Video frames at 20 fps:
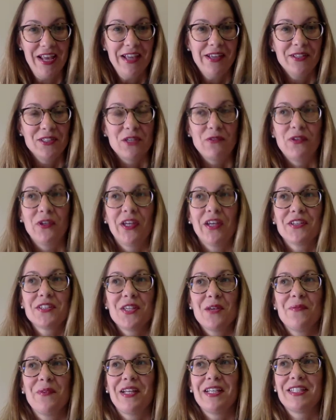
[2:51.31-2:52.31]
So if you hear
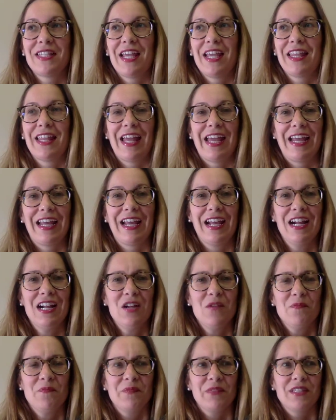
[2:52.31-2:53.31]
somebody say, like,
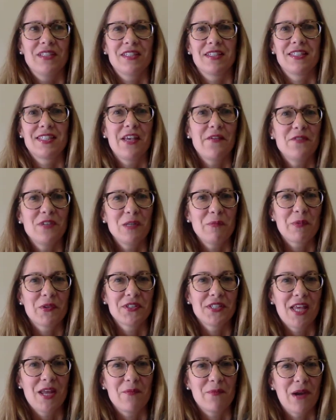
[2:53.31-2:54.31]
it's a
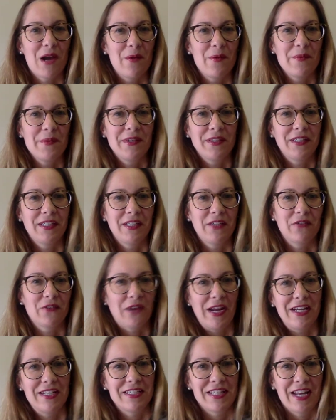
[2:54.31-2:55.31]
70% probability of
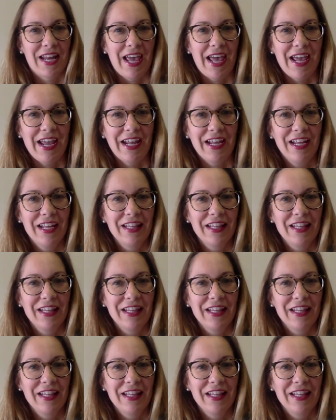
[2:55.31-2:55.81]
rain today,